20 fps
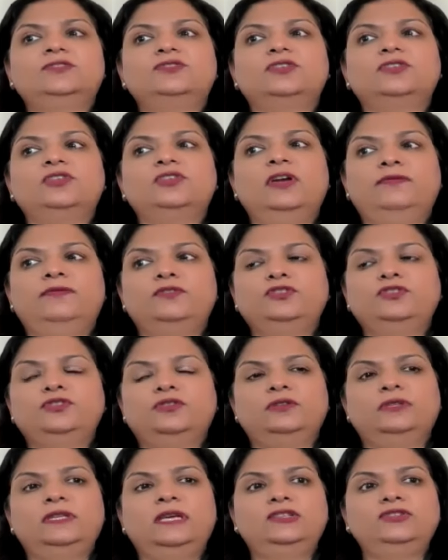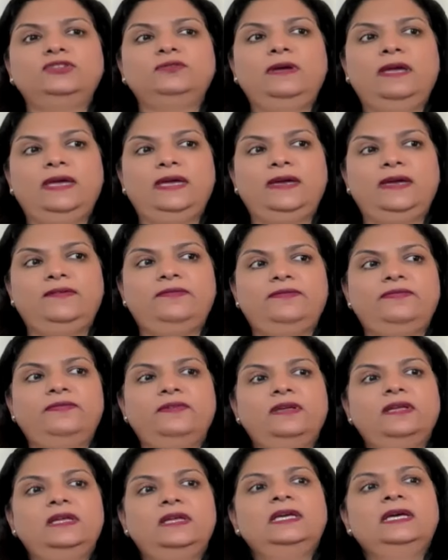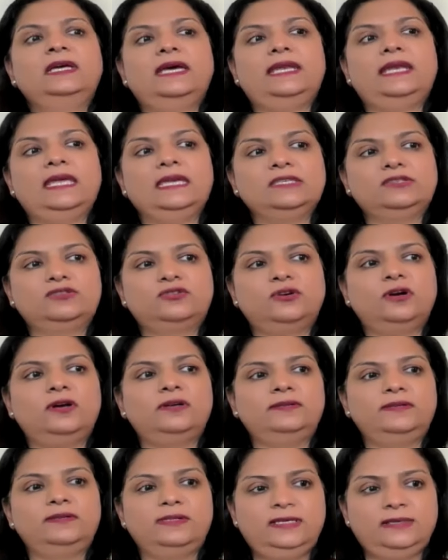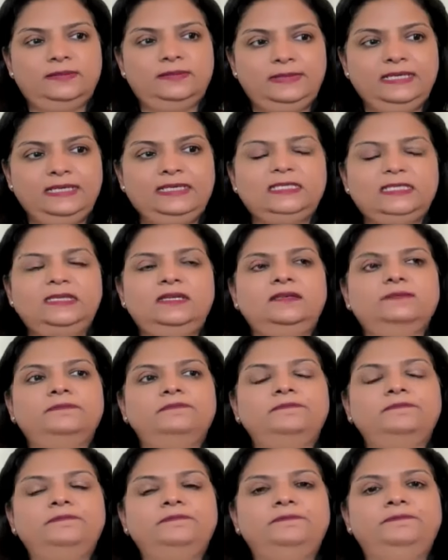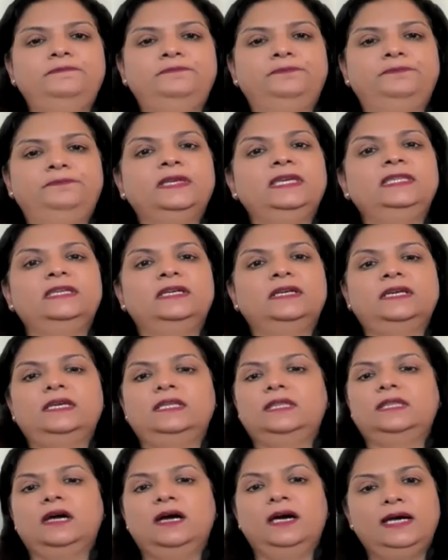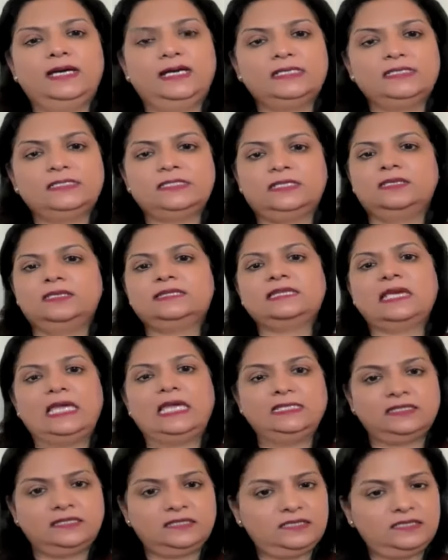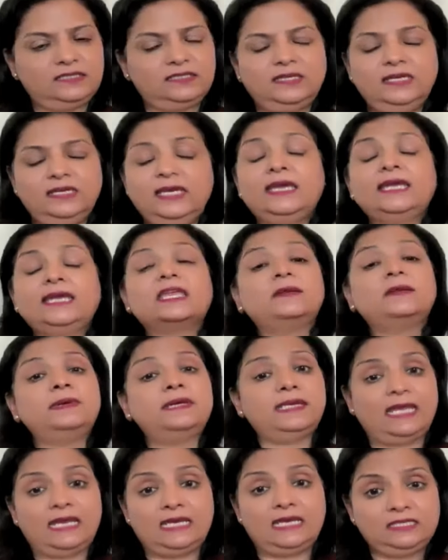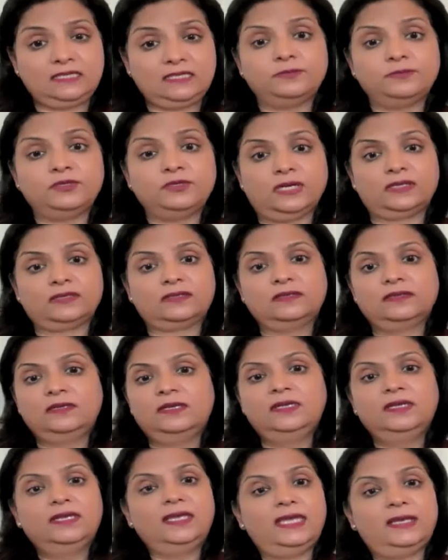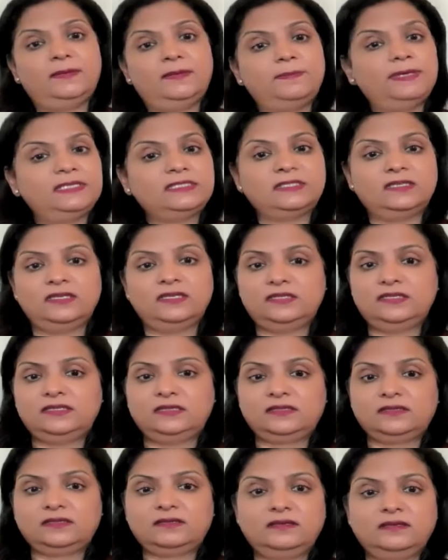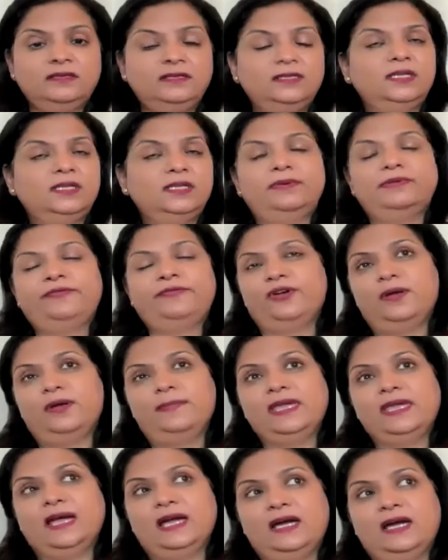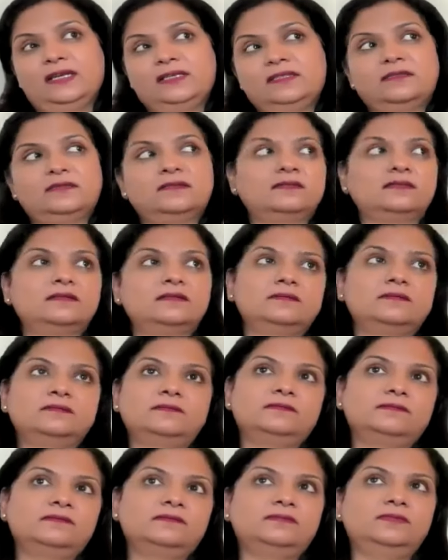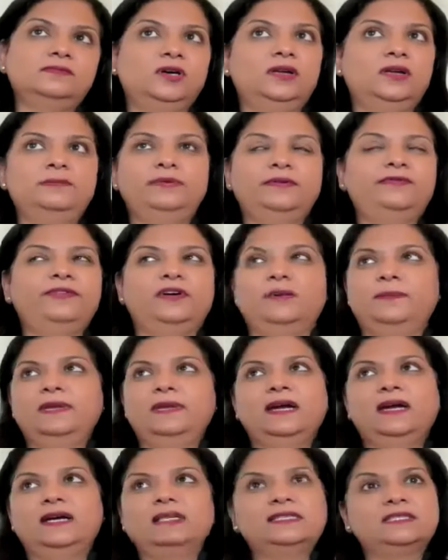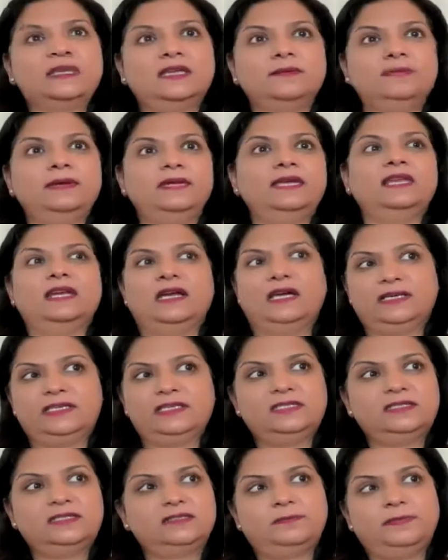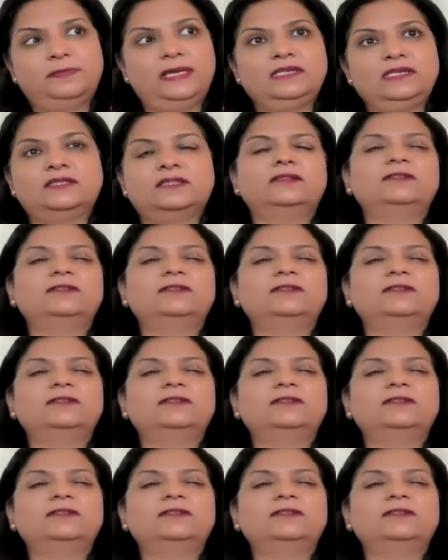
So you have to show that you have an extraordinary ability, either in the arts, in the sciences. It can be in any subject, in business, performing arts, non-performing arts, like being an artist, a painter.